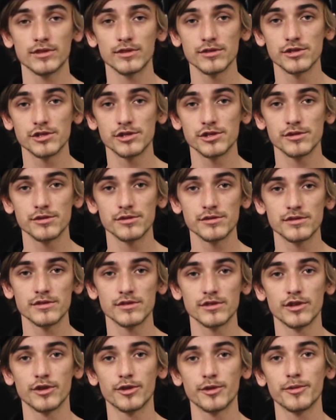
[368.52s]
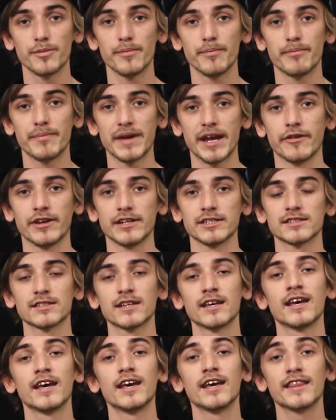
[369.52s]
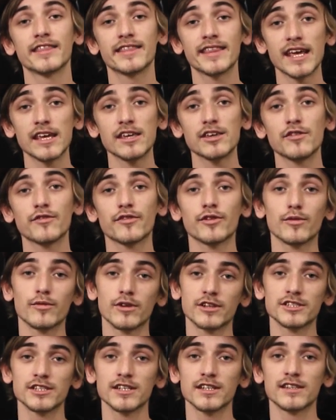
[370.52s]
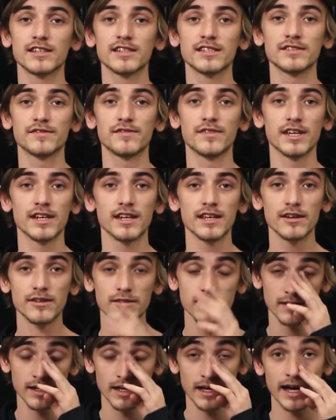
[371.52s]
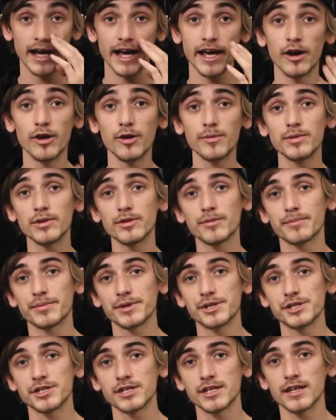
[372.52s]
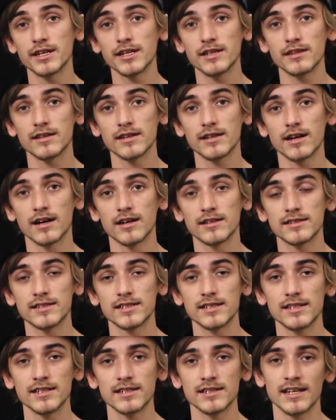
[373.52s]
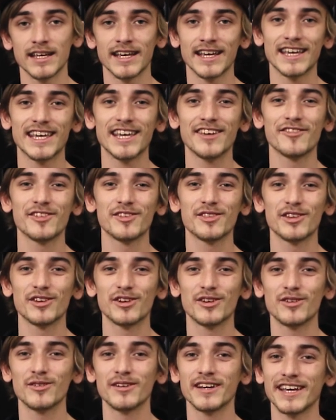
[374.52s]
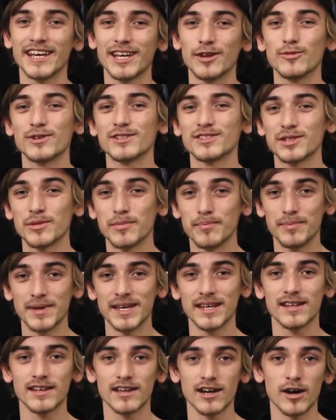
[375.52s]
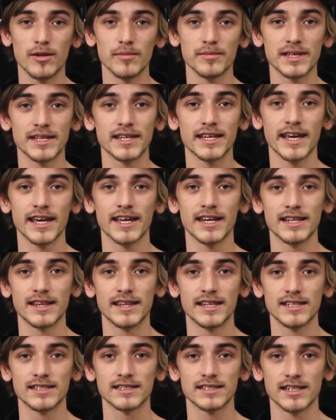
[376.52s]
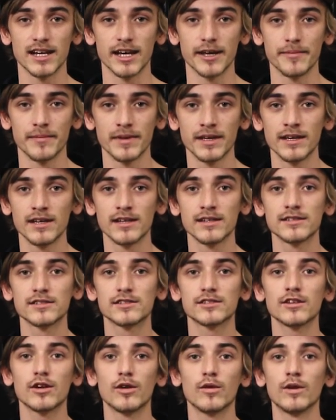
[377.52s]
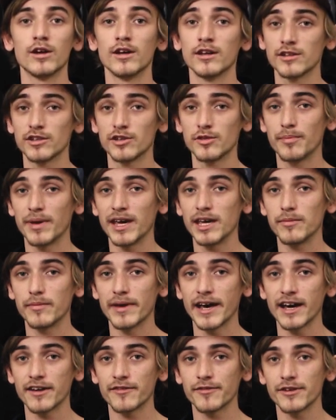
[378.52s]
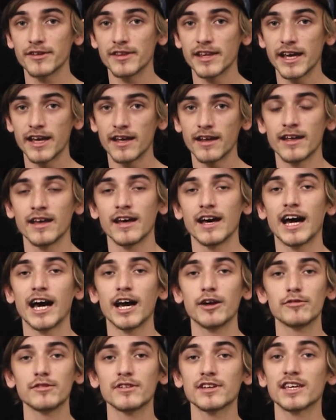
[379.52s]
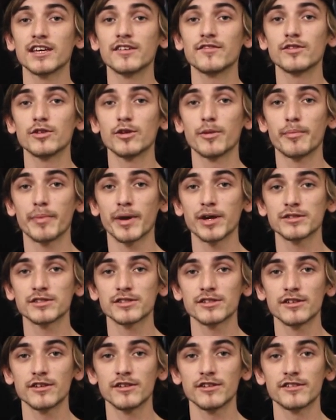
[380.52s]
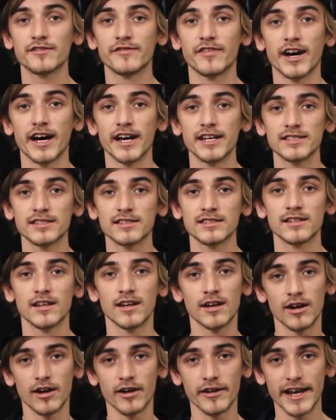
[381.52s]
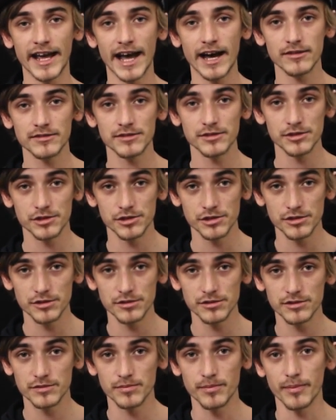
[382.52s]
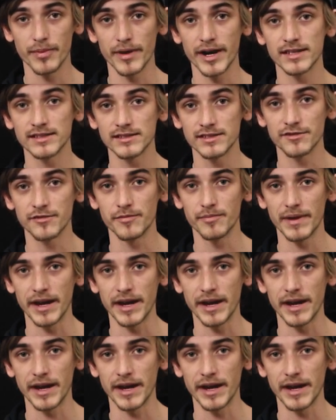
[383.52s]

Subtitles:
to choose your bearings. Thank you for watching this video. I hope you appreciated the content, even though it was a bit complicated this time. So, to pay back for that, I will give you a personal advice on how to choose brands of